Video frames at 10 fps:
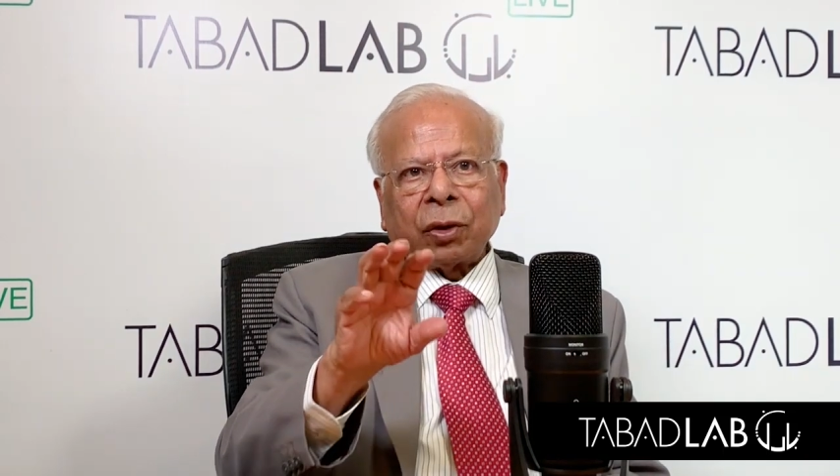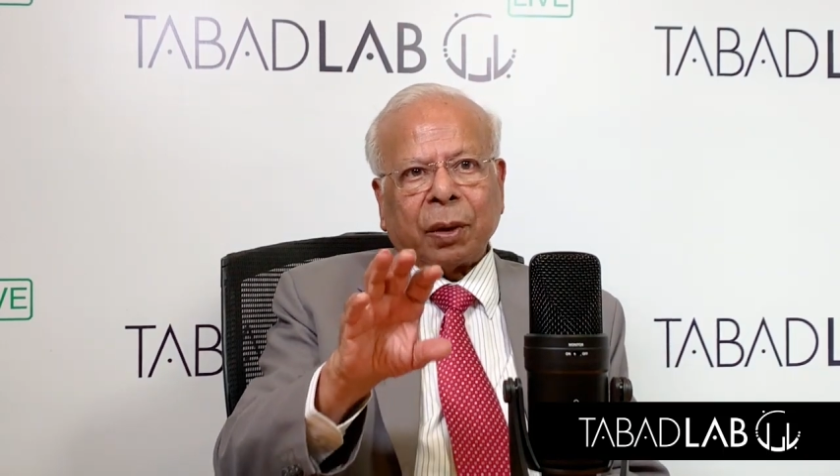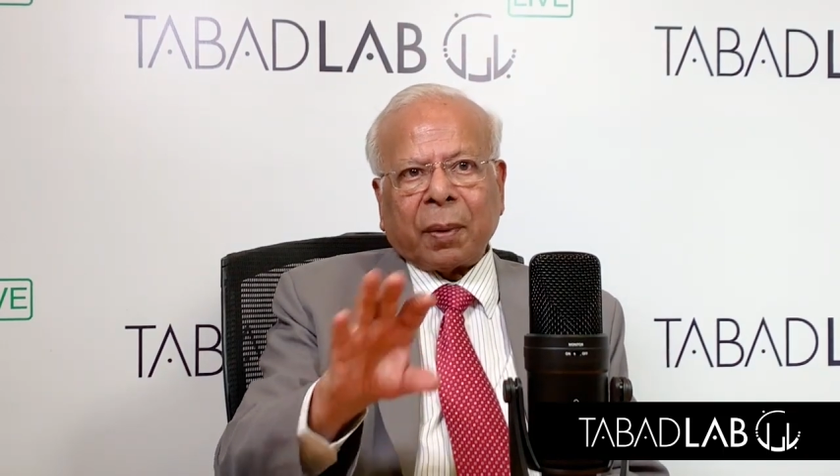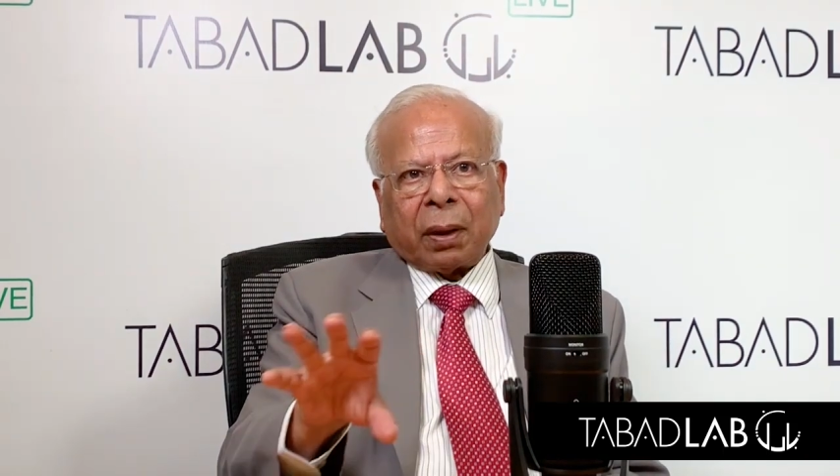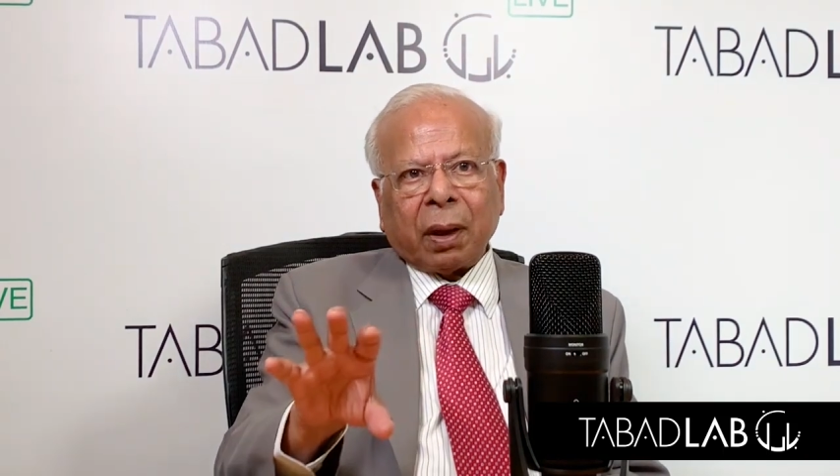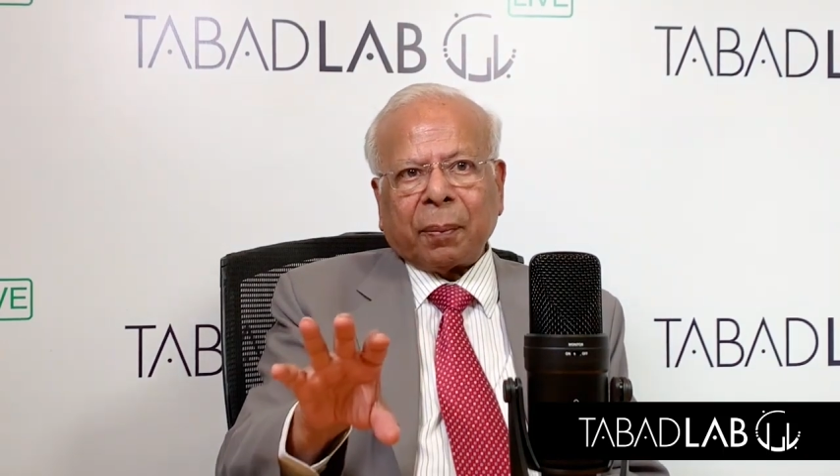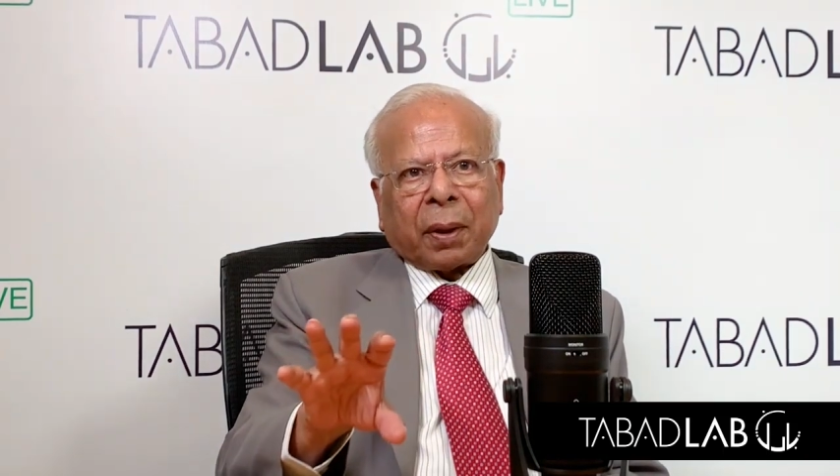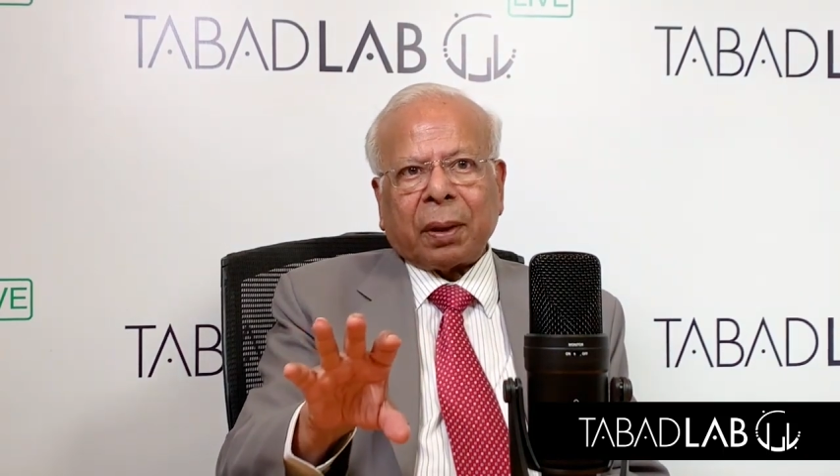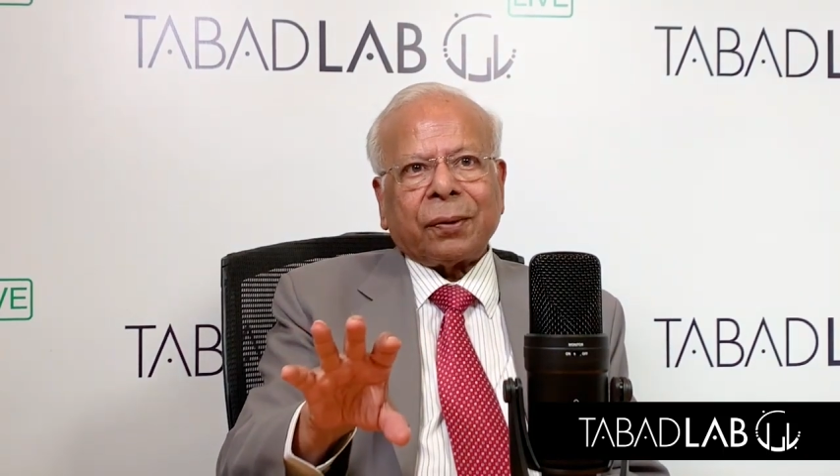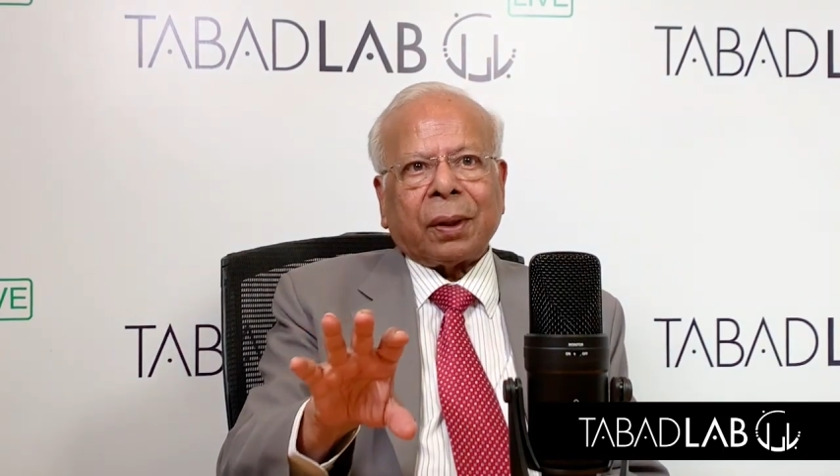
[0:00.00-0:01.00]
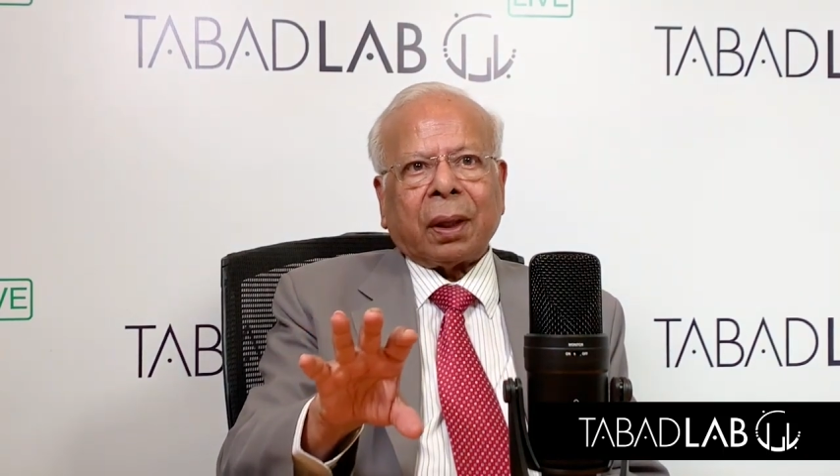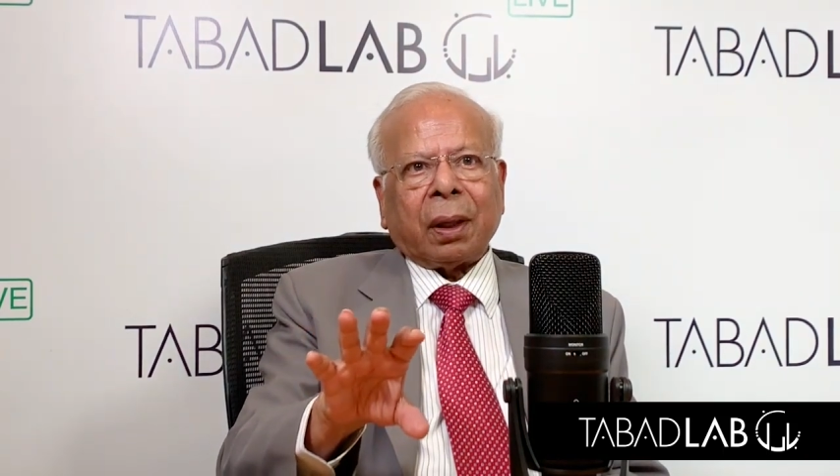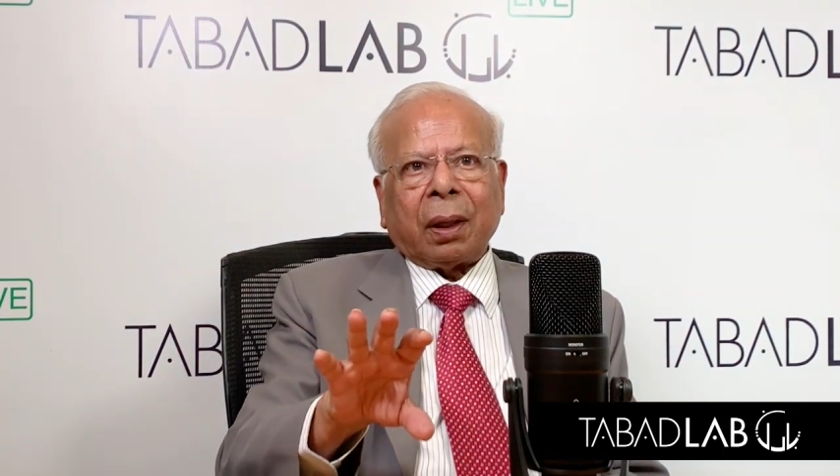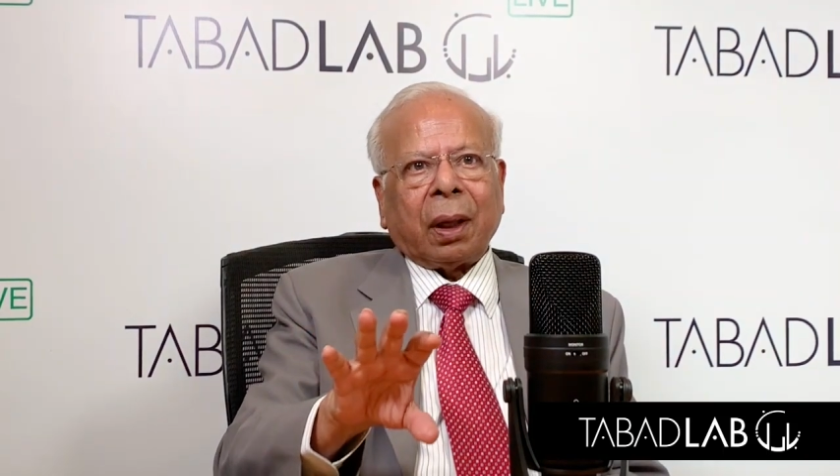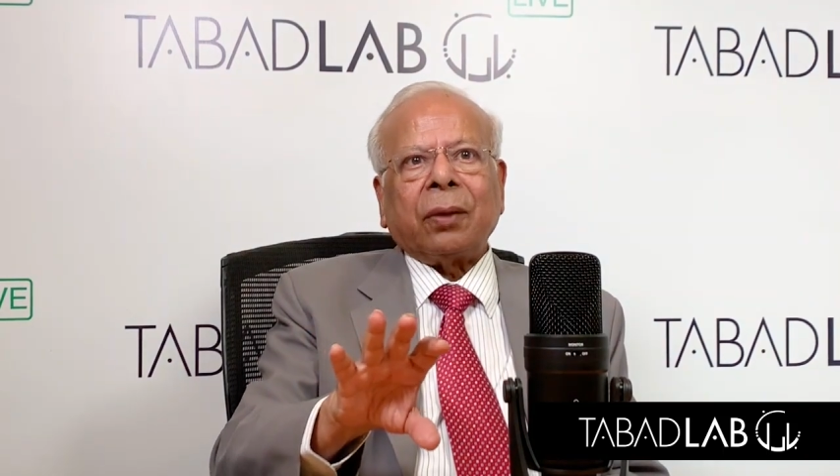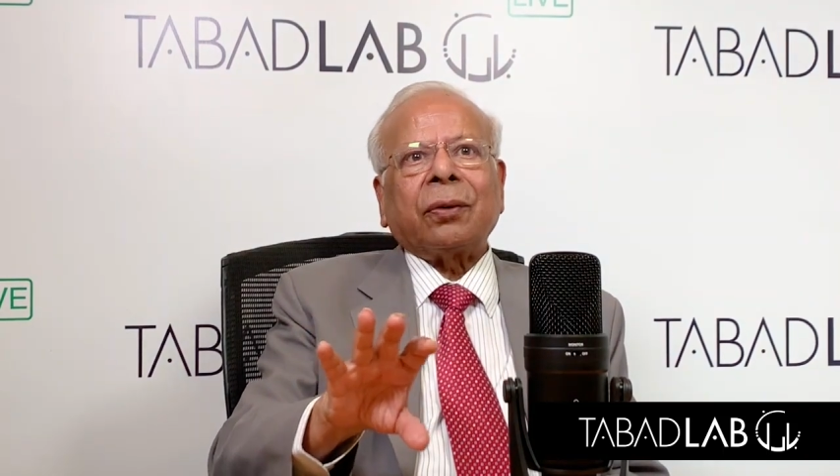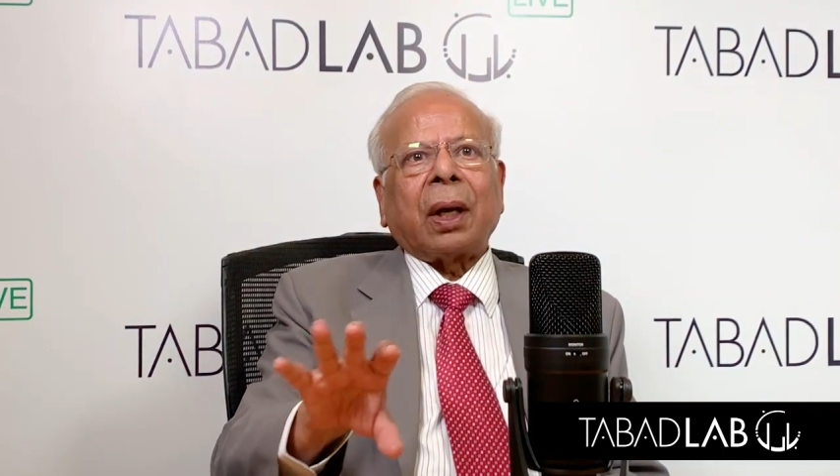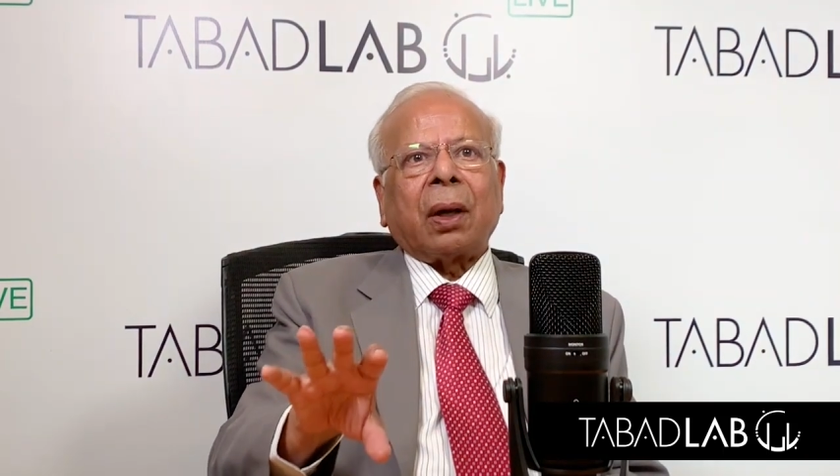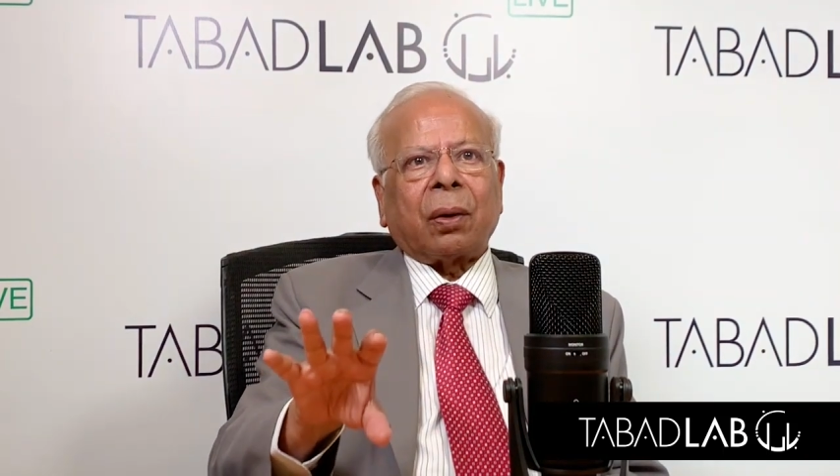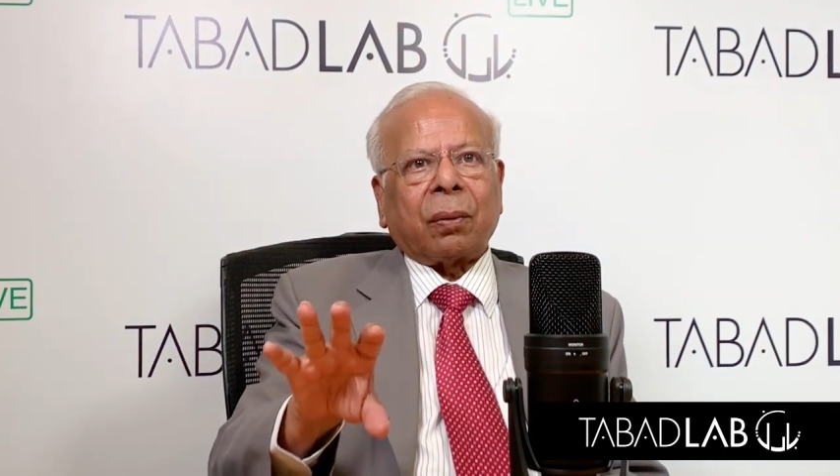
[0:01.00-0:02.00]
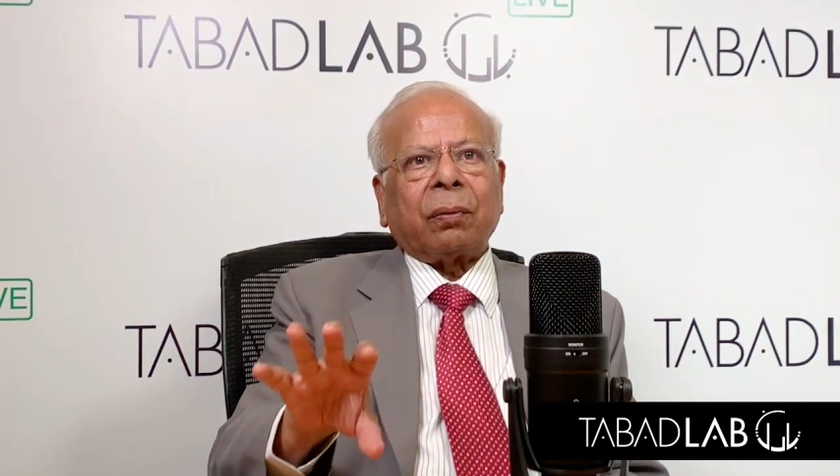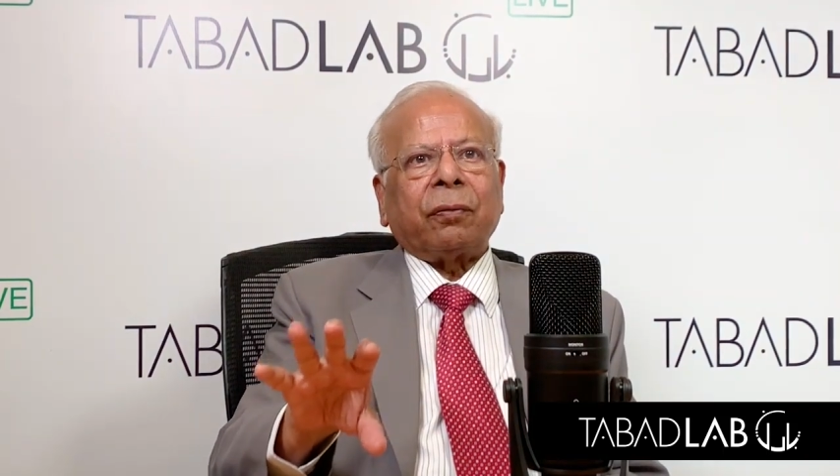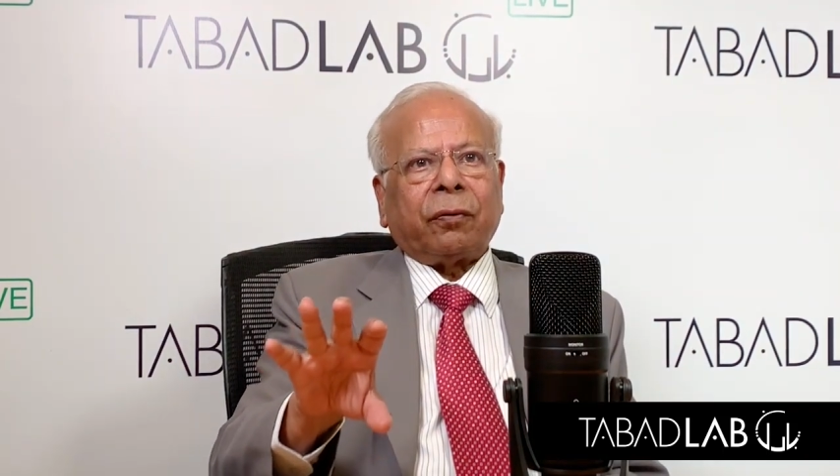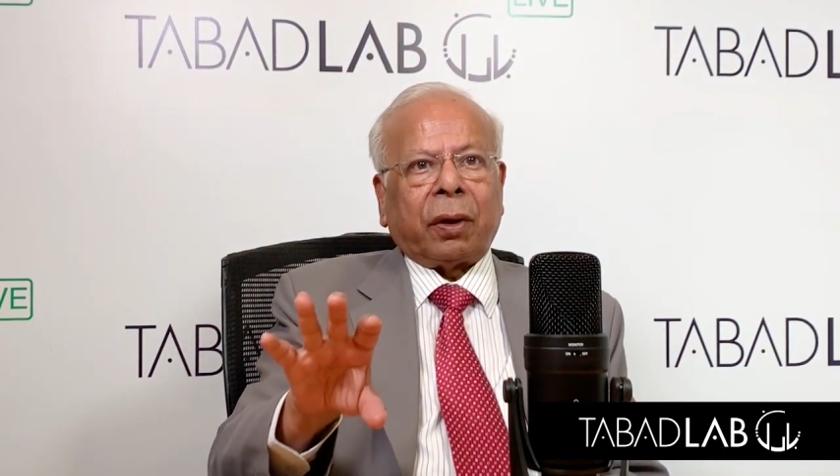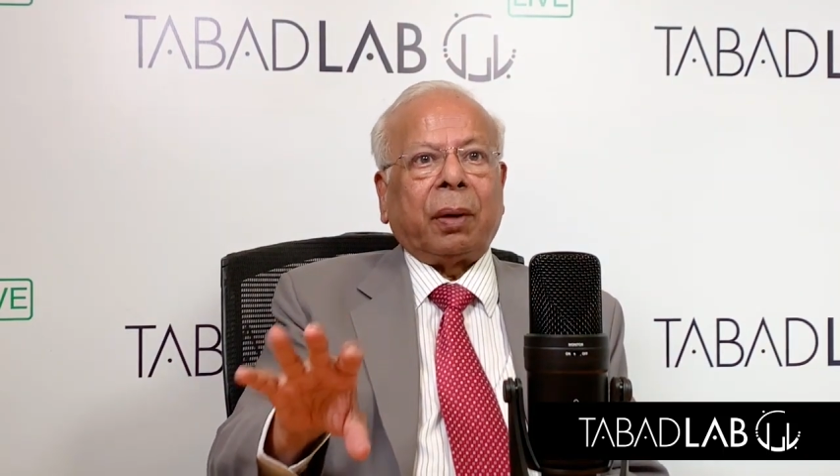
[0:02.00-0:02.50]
So the monetary policy is now